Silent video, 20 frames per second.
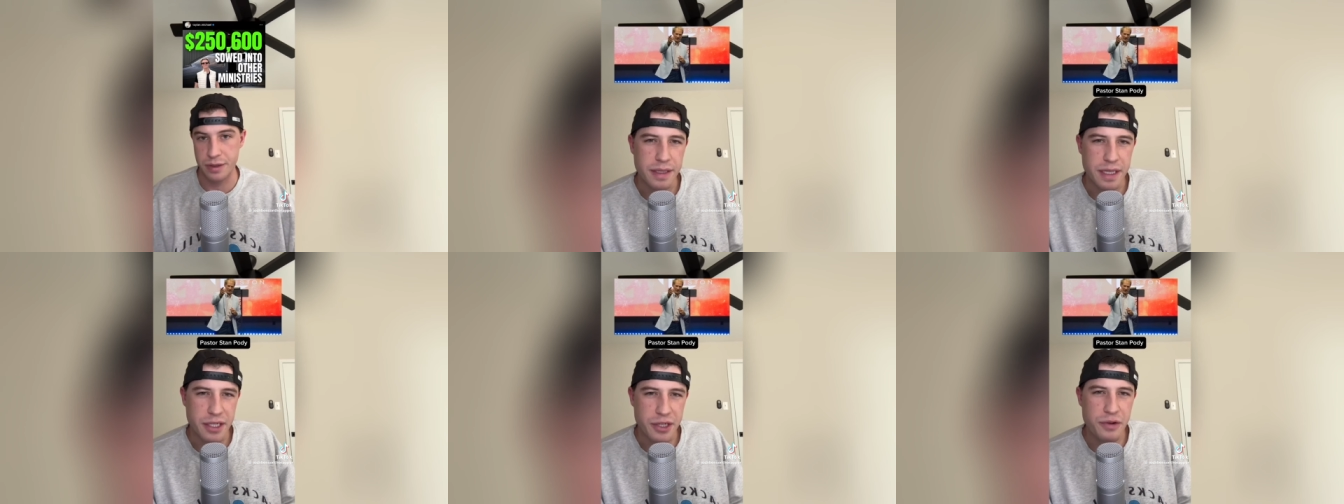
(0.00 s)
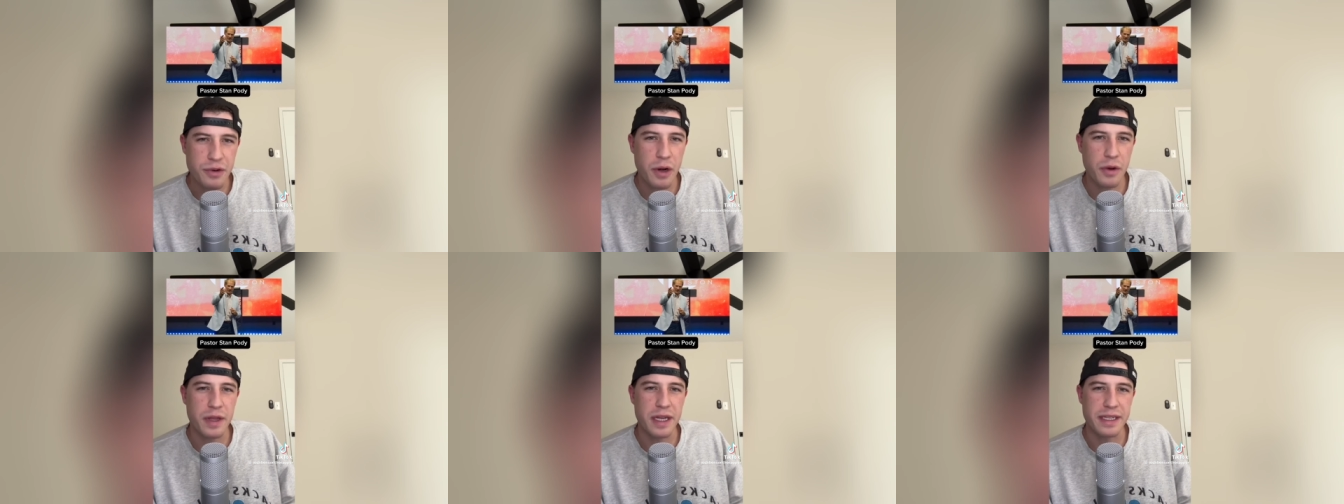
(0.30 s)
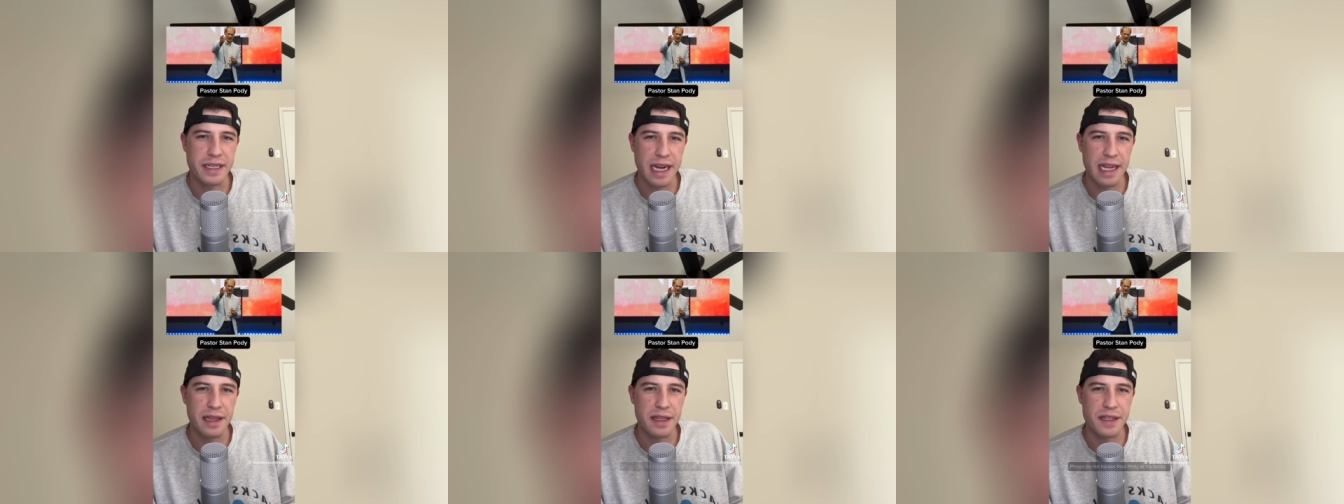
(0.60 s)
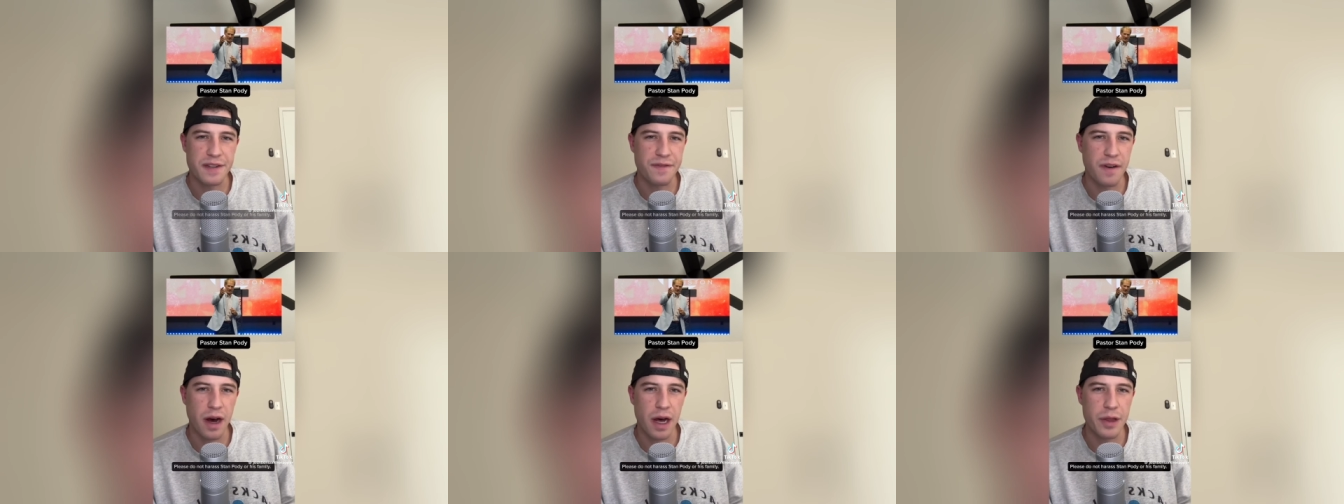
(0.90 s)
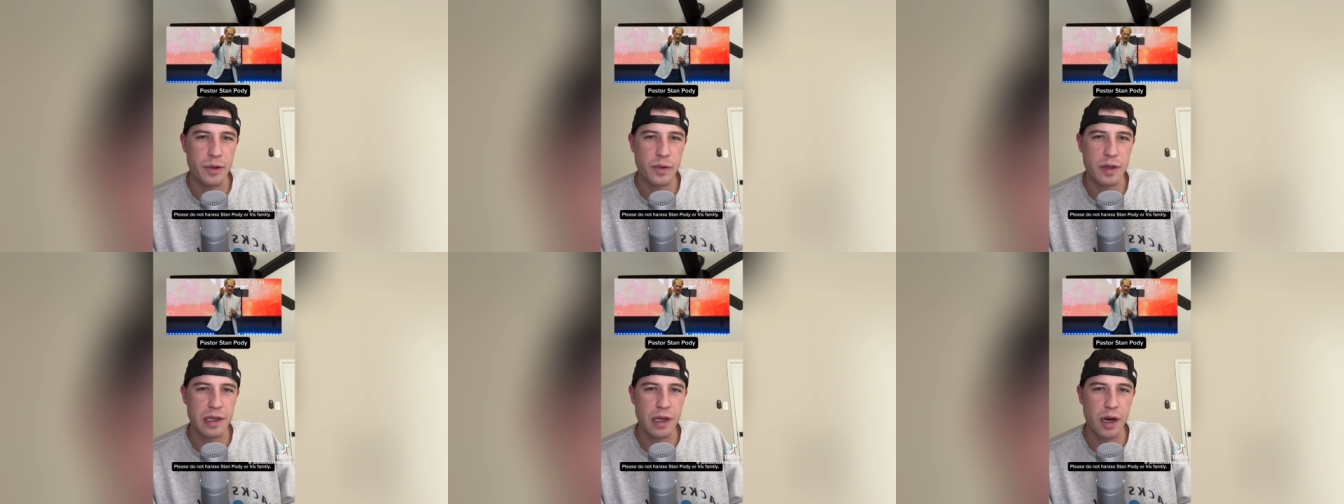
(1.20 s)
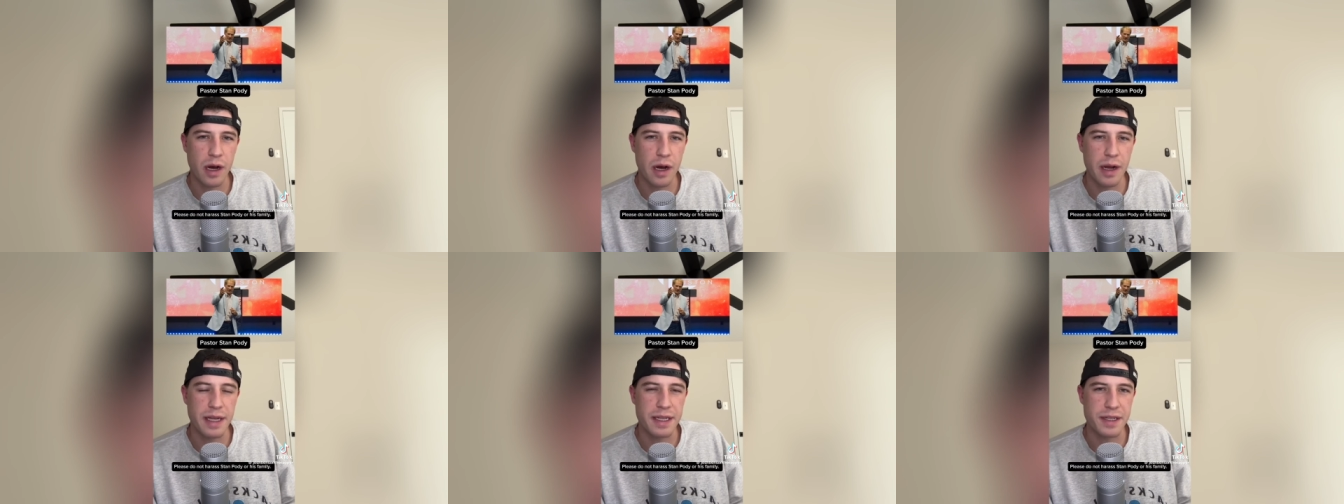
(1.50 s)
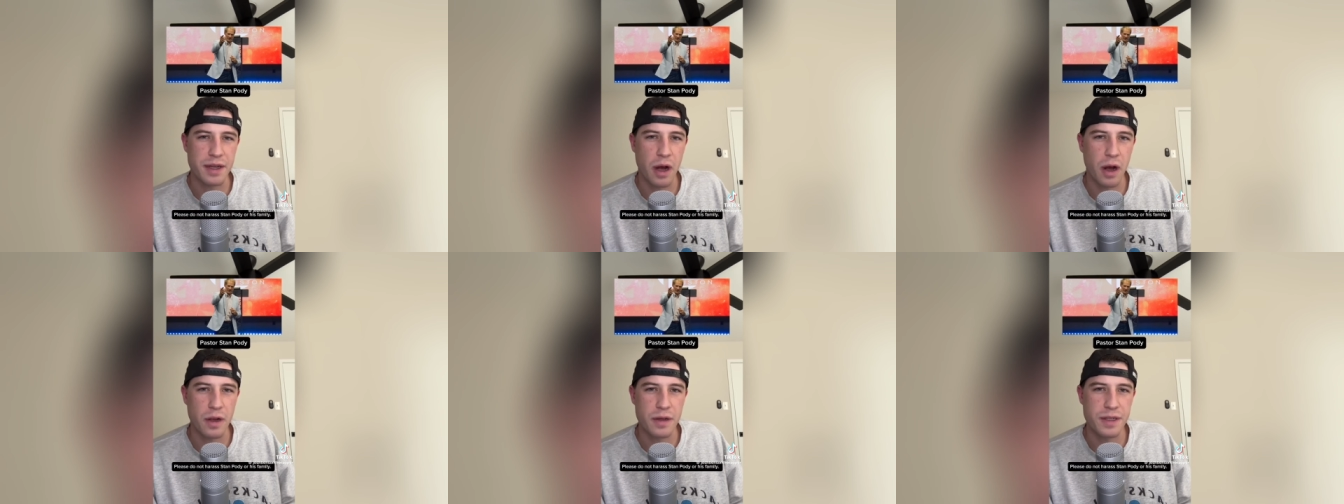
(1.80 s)
Did you know that Taylan's father in law is
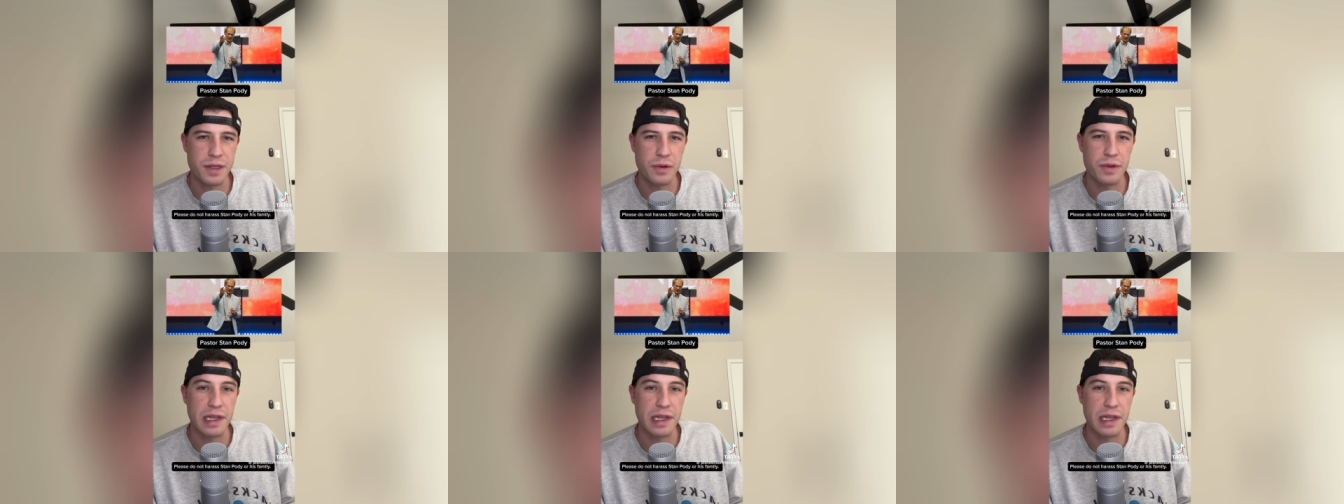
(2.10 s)
also